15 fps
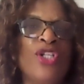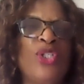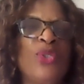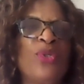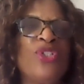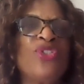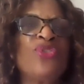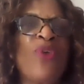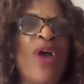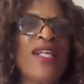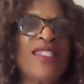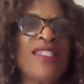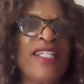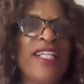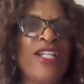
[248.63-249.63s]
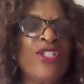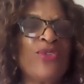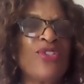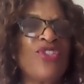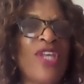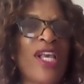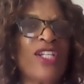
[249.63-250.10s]
to address the
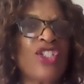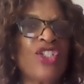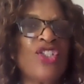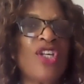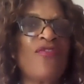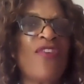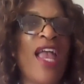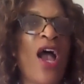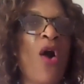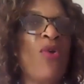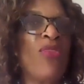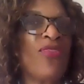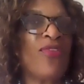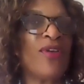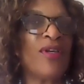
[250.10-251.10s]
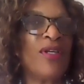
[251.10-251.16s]
intersections of health,